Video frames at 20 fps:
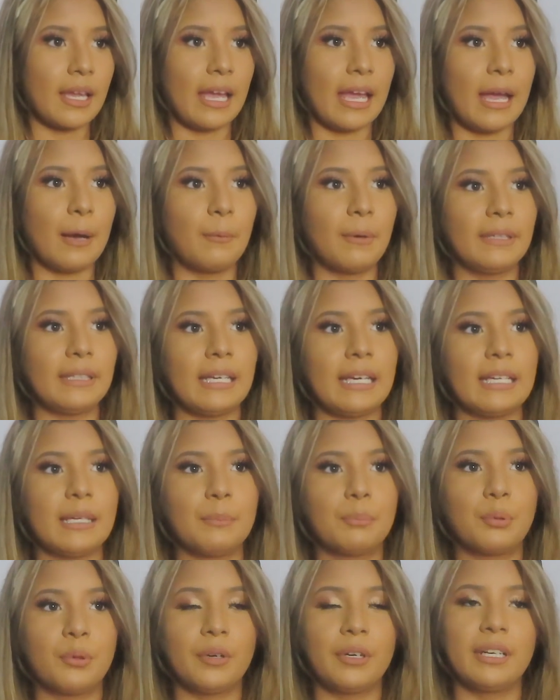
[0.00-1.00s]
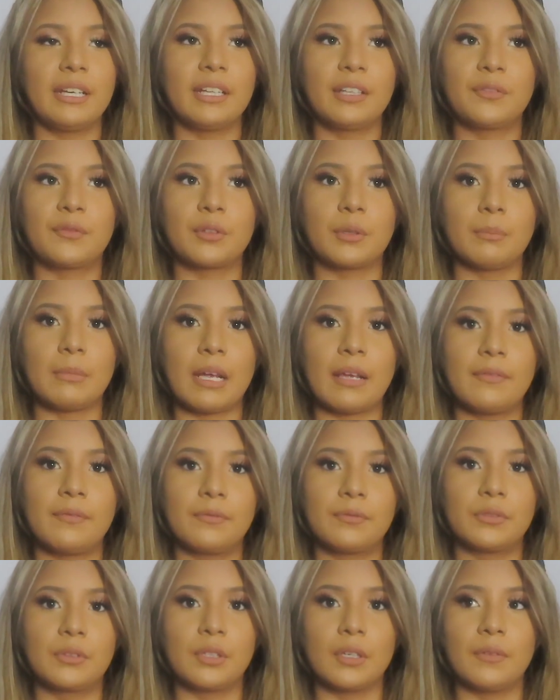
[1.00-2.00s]
And when I imported from the
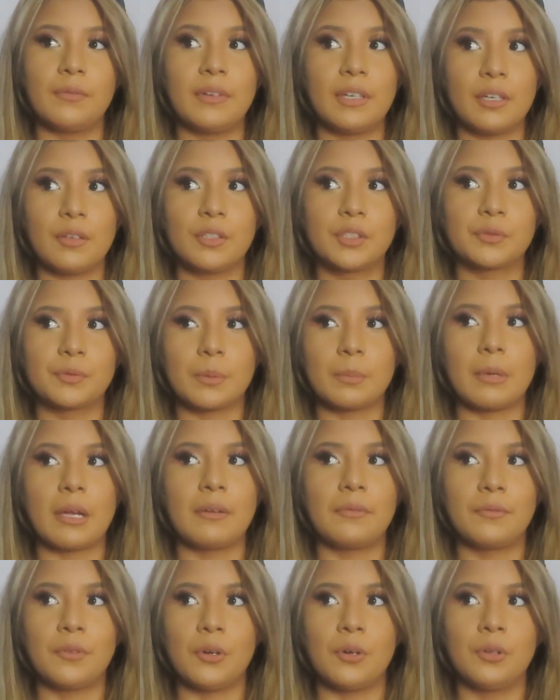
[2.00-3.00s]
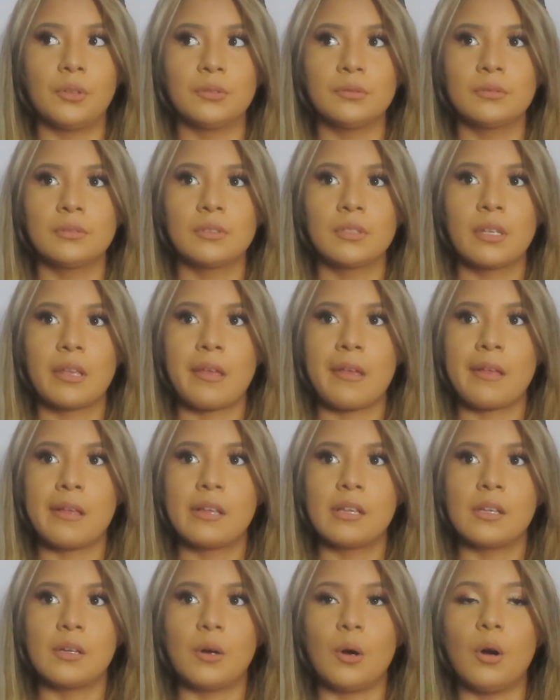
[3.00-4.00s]
videos from my phone,
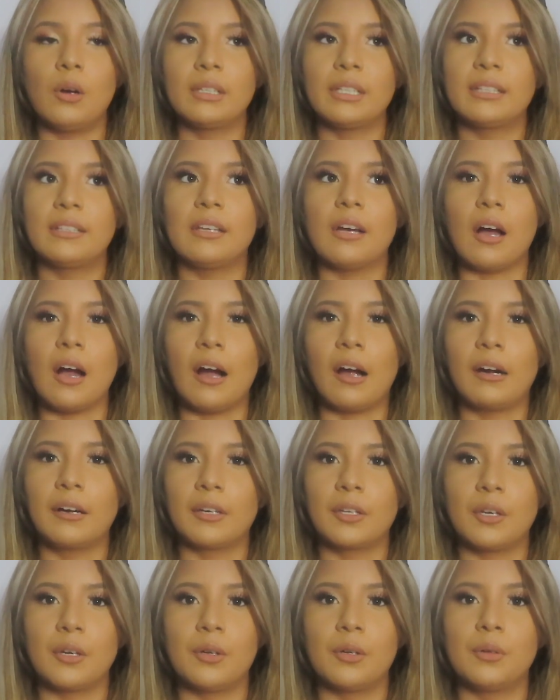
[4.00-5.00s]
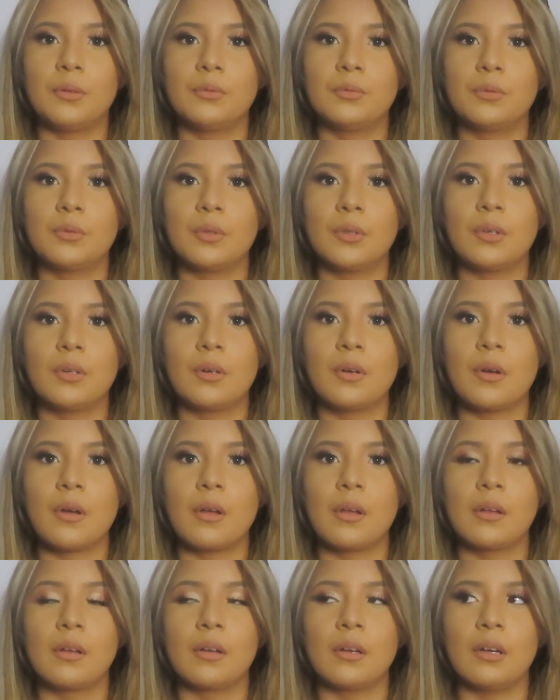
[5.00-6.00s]
only the audio
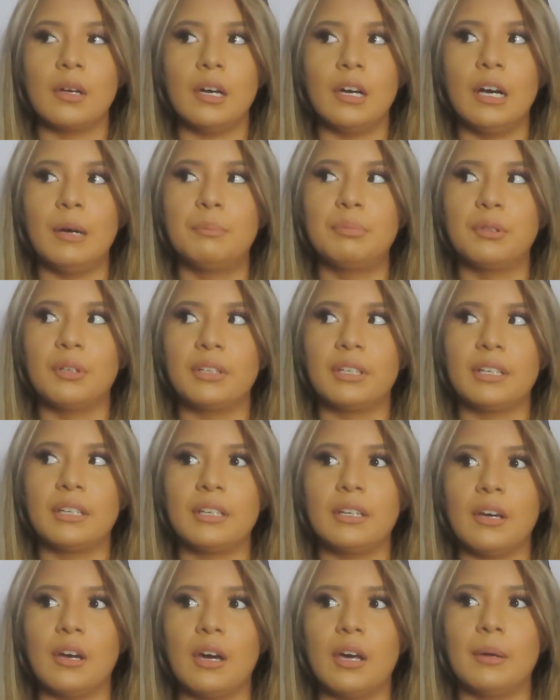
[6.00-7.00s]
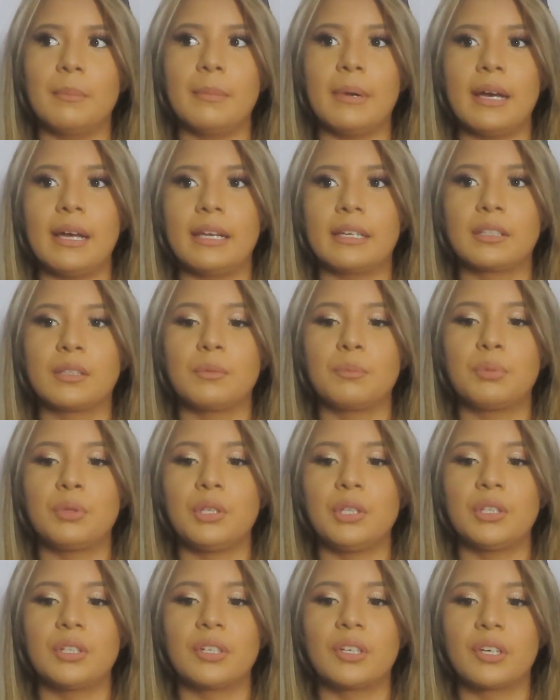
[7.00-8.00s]
uploaded on my
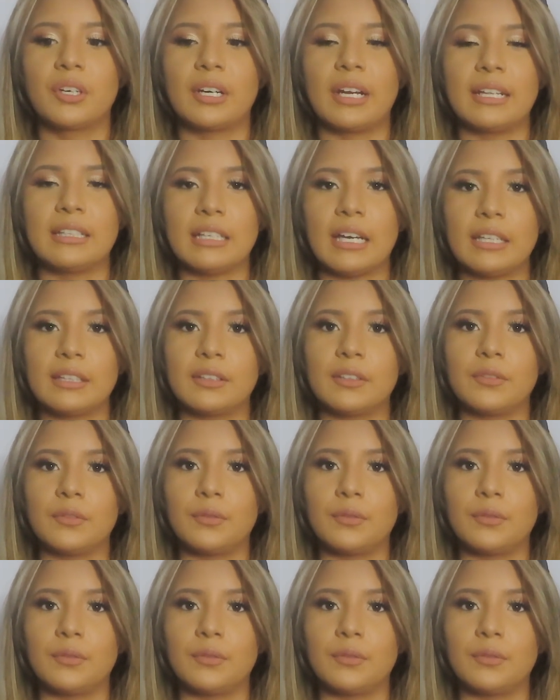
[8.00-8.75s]
computer and not the